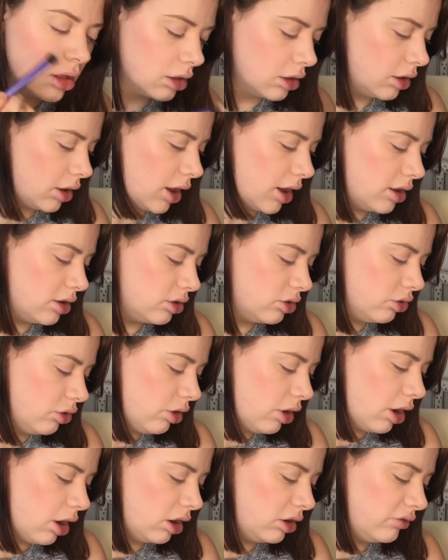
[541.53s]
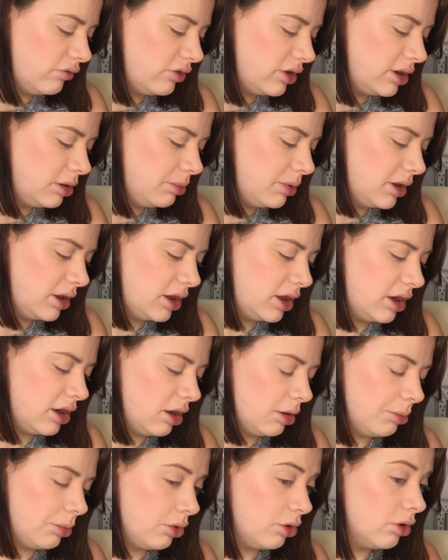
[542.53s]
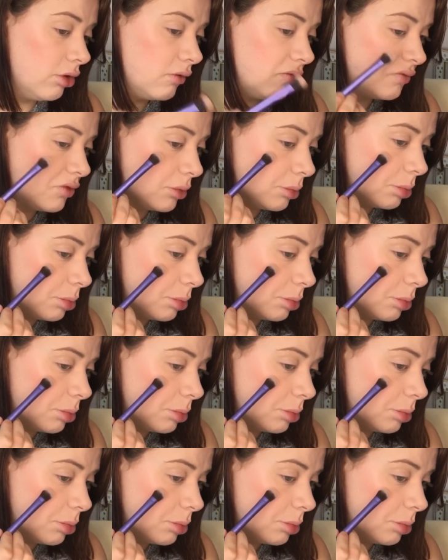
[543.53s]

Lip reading: okay, it's not overly picking up off the